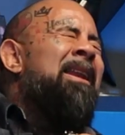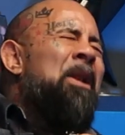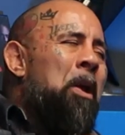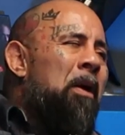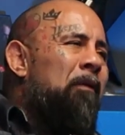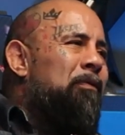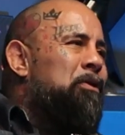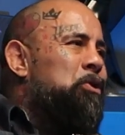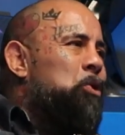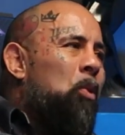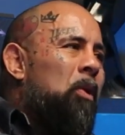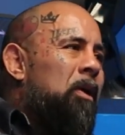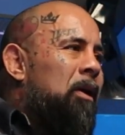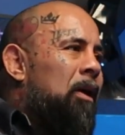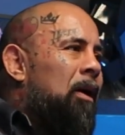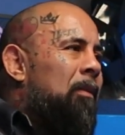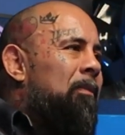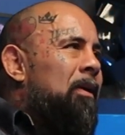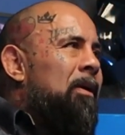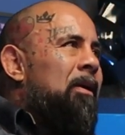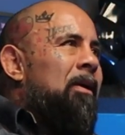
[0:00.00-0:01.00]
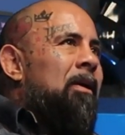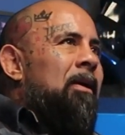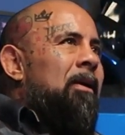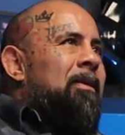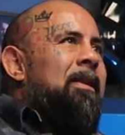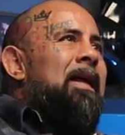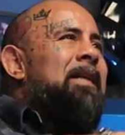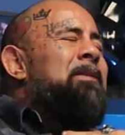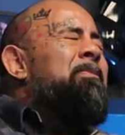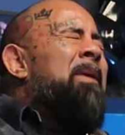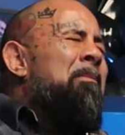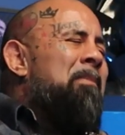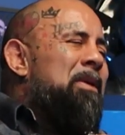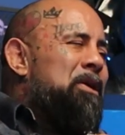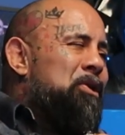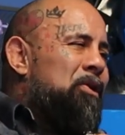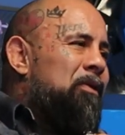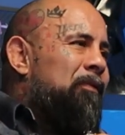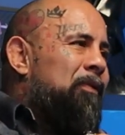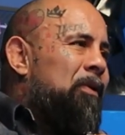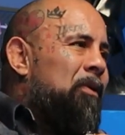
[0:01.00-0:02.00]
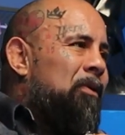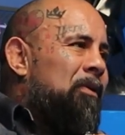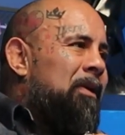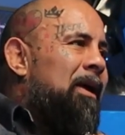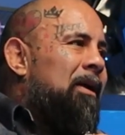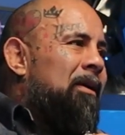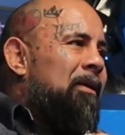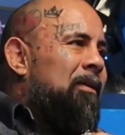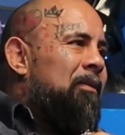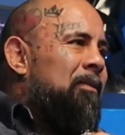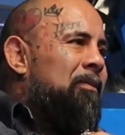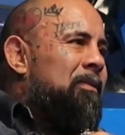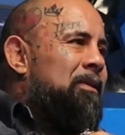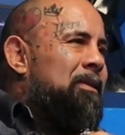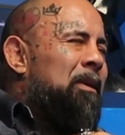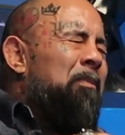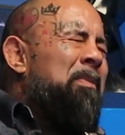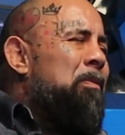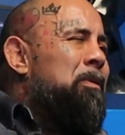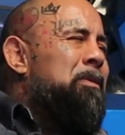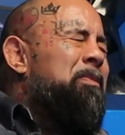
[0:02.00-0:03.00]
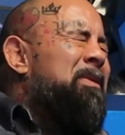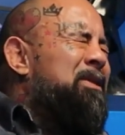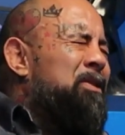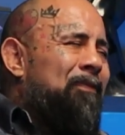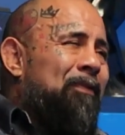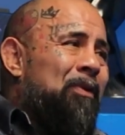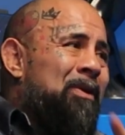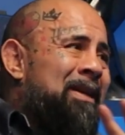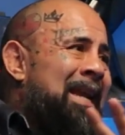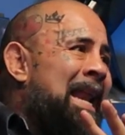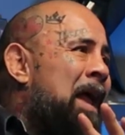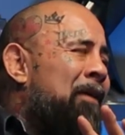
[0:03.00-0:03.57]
I love showing up. That's my mission field. Like some people's mission field in